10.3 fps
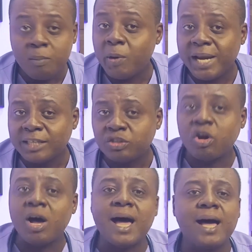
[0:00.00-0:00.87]
But when I
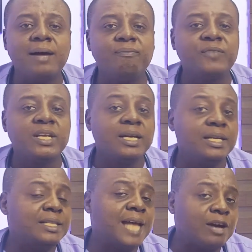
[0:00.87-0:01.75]
saw her,
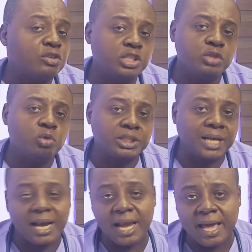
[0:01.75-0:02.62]
the diagnosis was
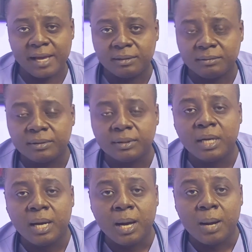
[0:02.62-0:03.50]
clear:
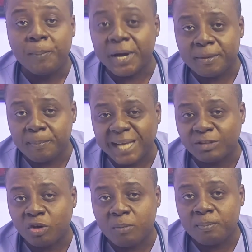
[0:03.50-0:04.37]

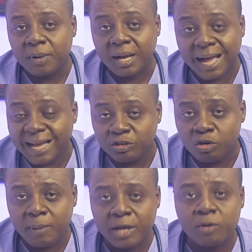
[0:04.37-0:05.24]
peripartum
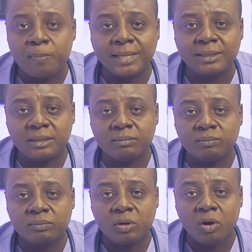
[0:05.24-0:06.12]
cardiomyopathy,
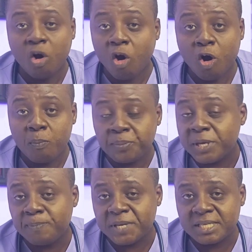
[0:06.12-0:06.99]
or
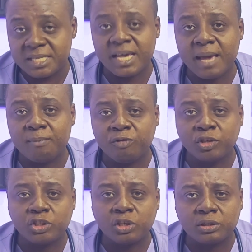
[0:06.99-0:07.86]
PPCM
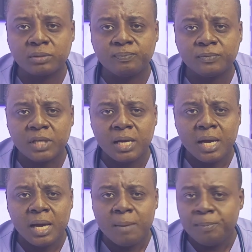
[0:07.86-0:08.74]
for short.
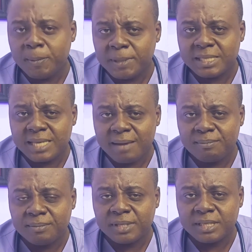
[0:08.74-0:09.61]

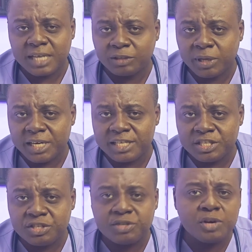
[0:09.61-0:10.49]
PPCM is actually a
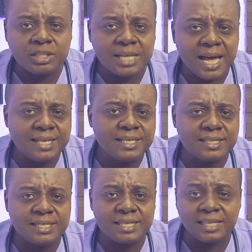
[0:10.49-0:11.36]
serious heart
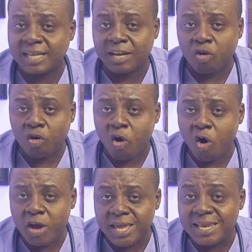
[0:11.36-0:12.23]
disease that can
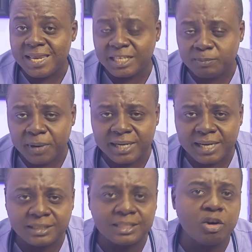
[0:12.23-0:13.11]
occur in late
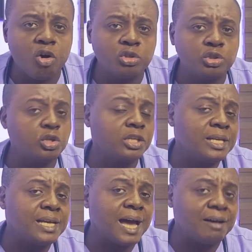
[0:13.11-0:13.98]
pregnancy or
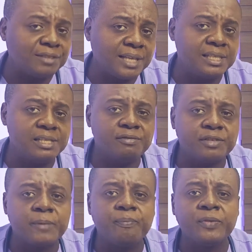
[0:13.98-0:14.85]
shortly after
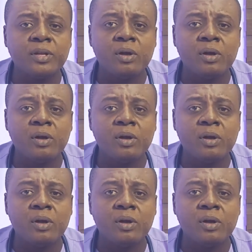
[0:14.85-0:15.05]
delivery.